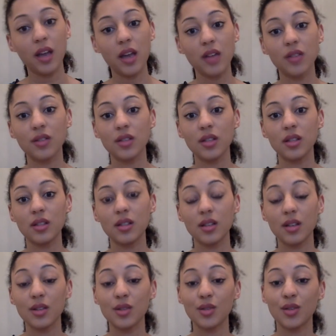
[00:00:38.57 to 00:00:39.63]
HG
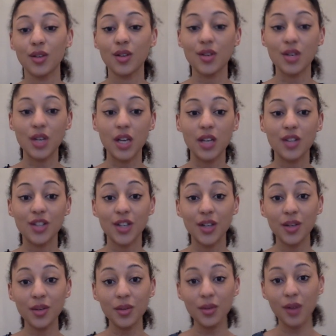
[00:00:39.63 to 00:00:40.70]
Designs Crochet
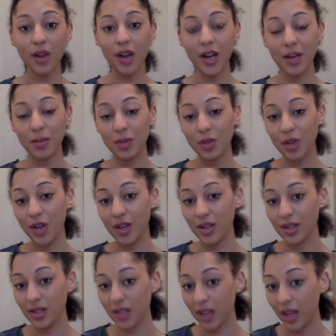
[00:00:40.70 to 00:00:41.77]
channel. I'm your
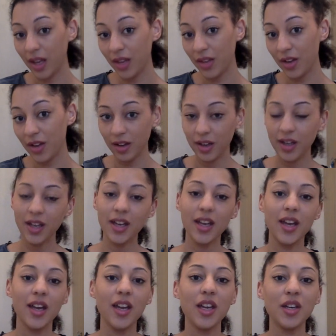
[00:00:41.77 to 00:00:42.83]
host Heather.
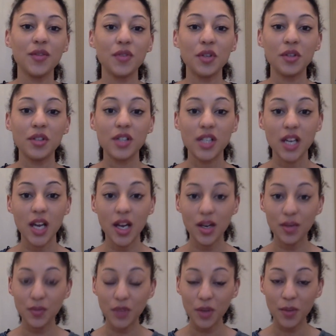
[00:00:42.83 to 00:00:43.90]
If you're a
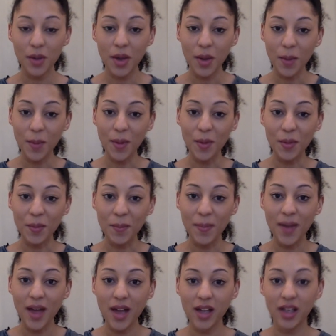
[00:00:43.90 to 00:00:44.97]
returning viewer, welcome
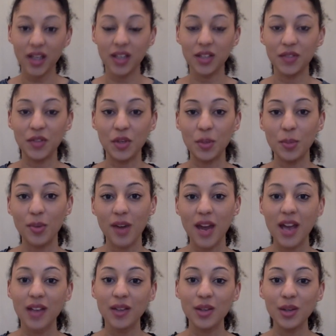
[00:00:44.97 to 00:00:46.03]
back, and if you're
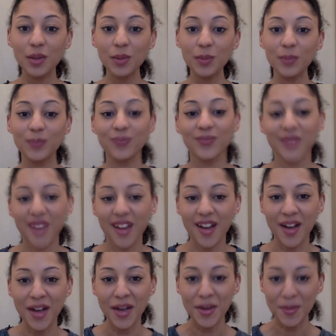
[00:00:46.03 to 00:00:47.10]
brand new,
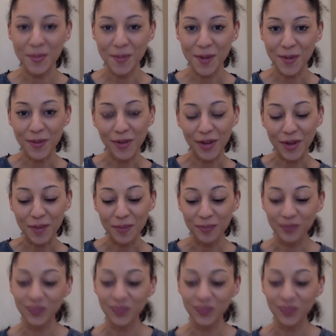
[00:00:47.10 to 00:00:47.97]
hi and welcome.